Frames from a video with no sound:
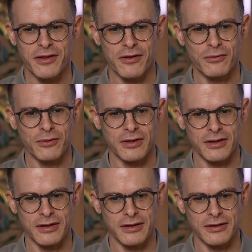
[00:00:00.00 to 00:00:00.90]

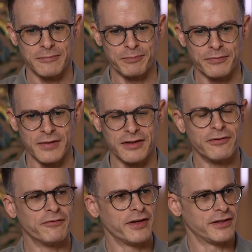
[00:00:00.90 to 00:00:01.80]
through
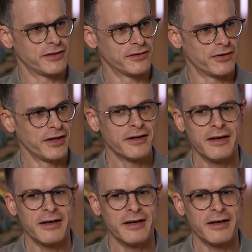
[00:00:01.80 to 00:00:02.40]
different phases, right?